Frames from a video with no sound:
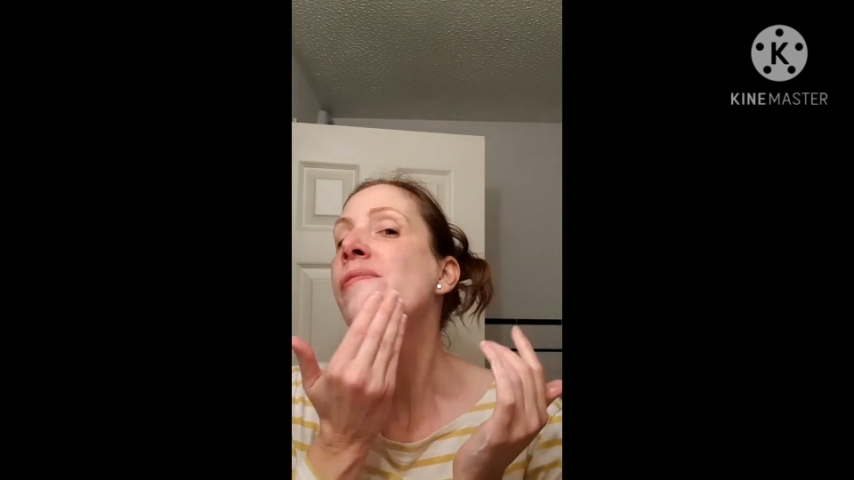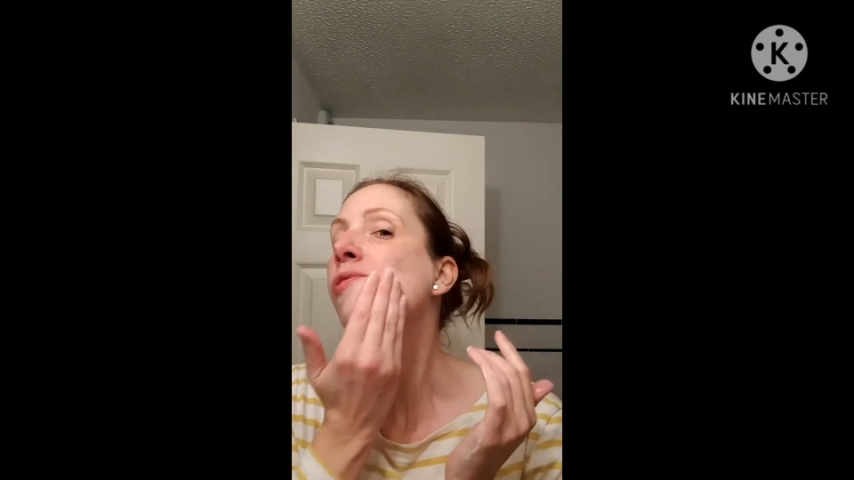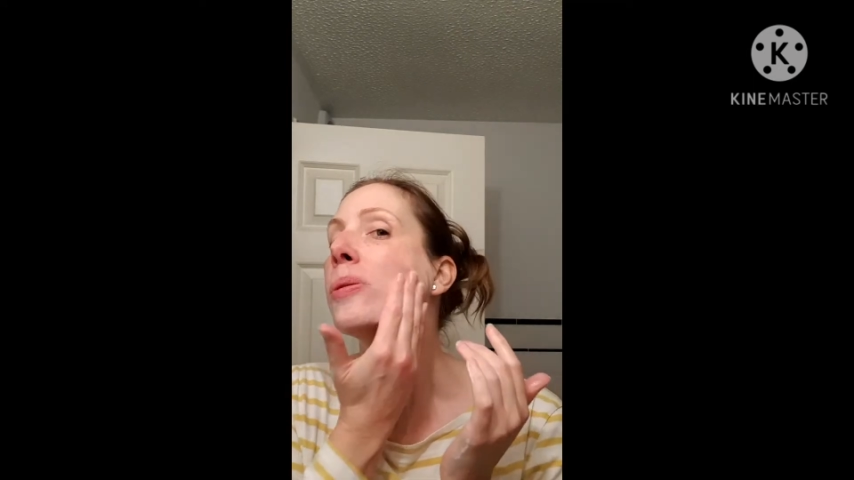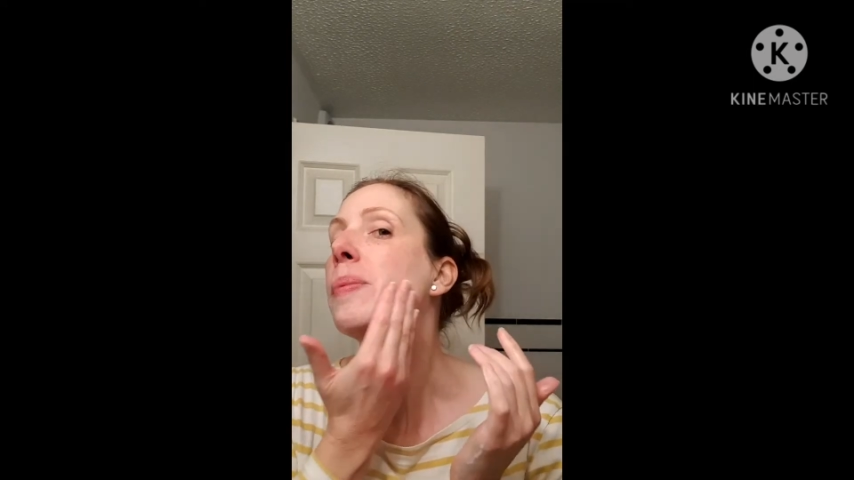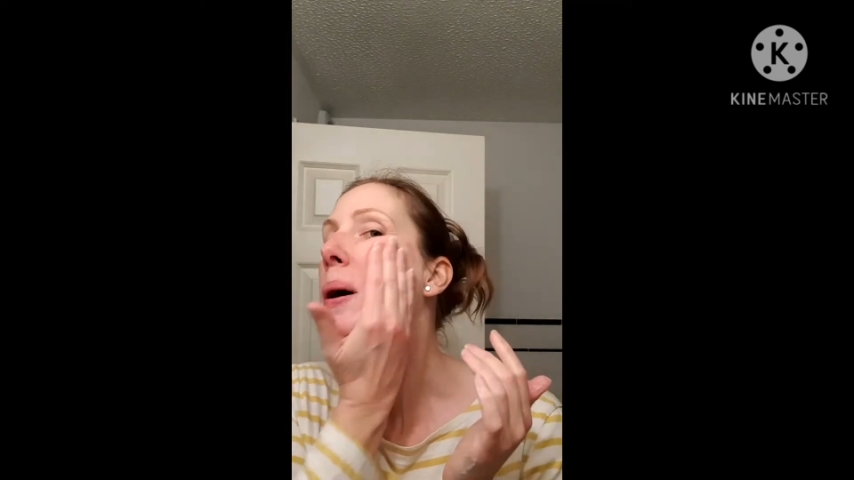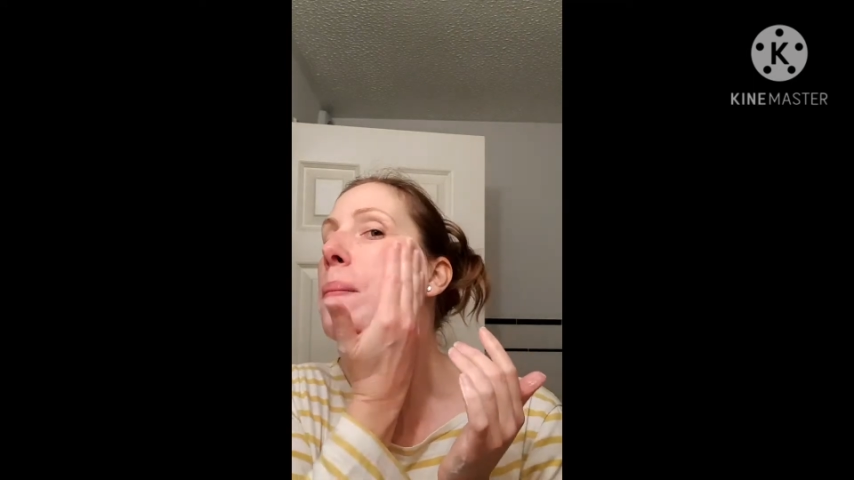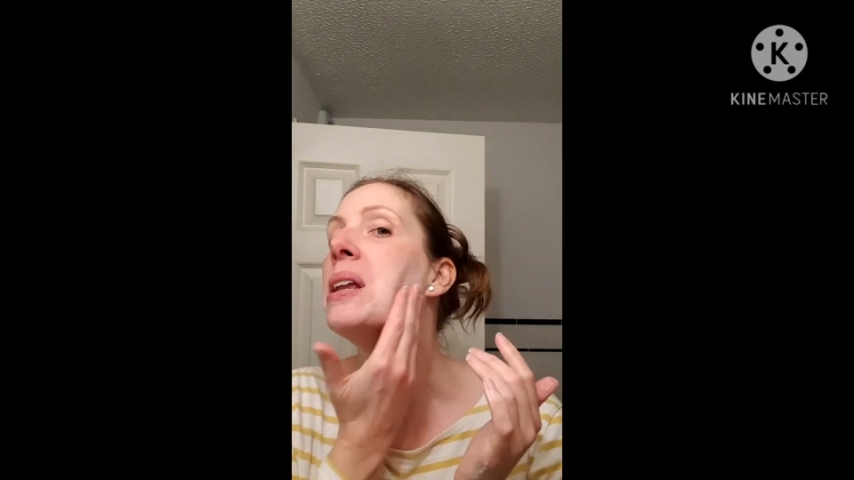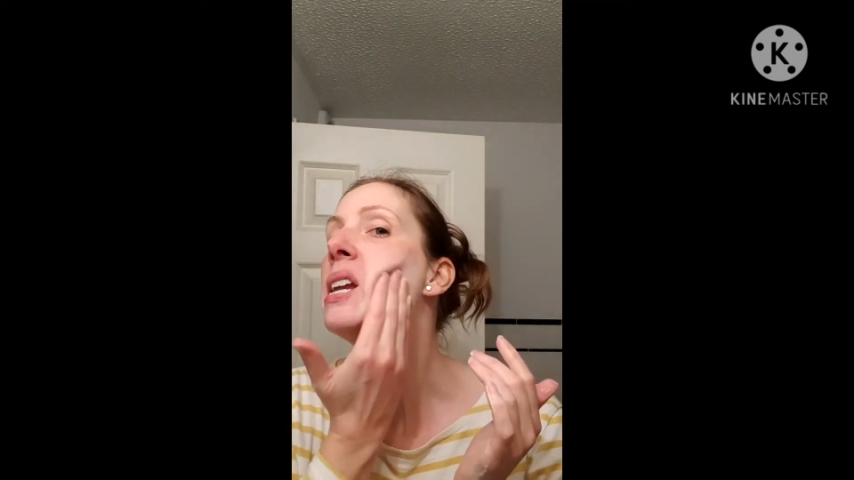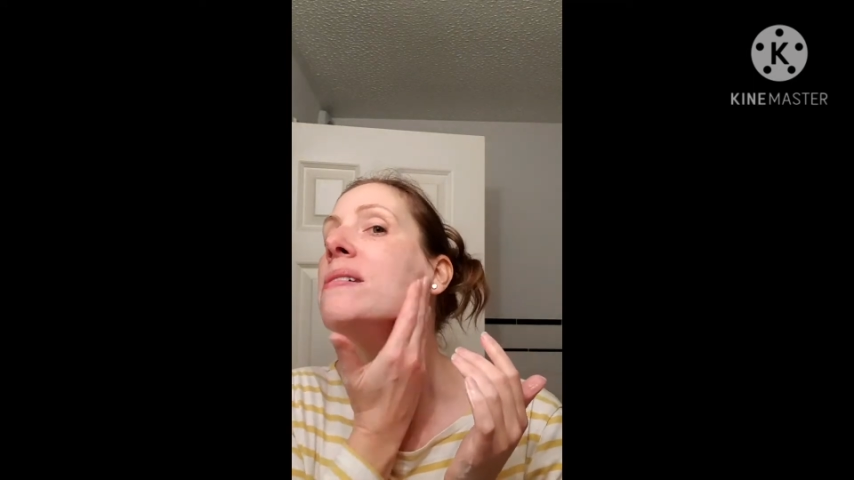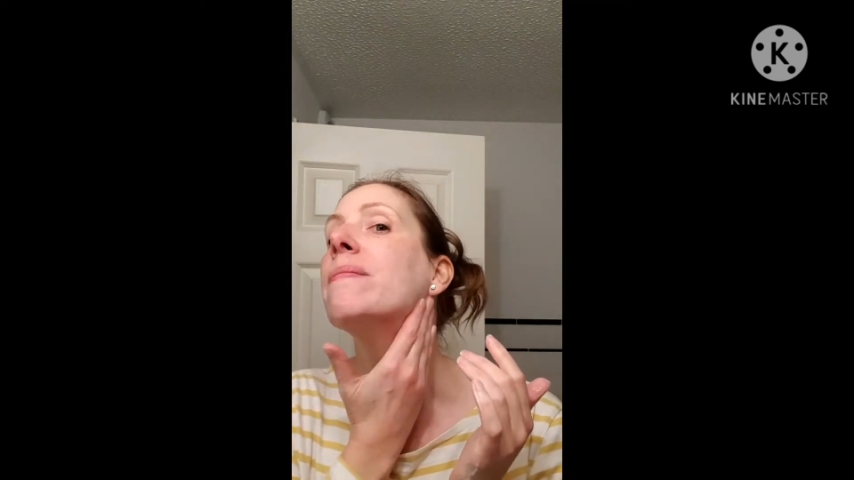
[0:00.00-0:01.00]
for about a
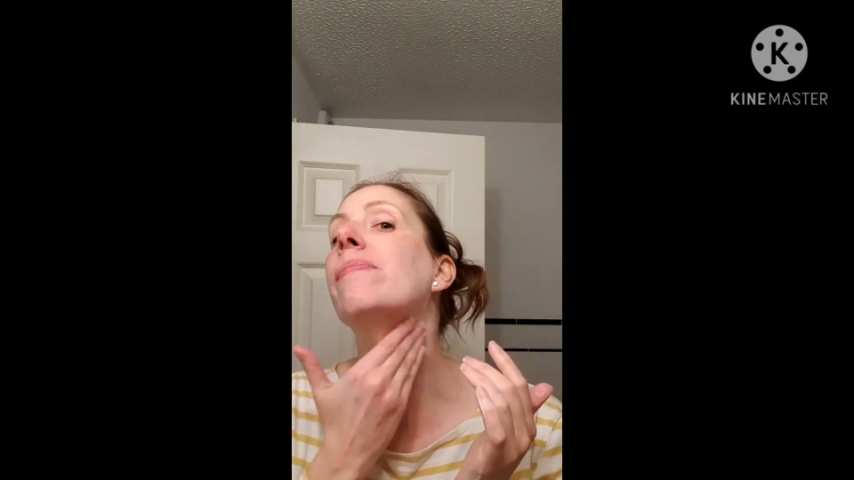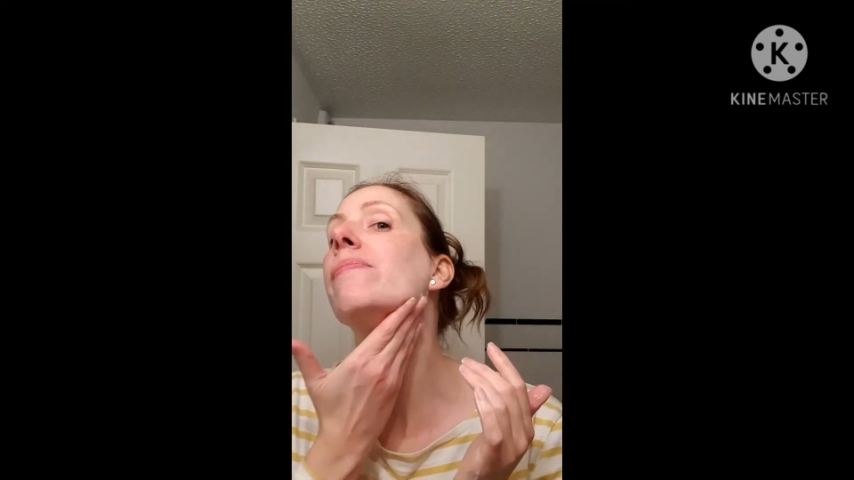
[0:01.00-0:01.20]
minute.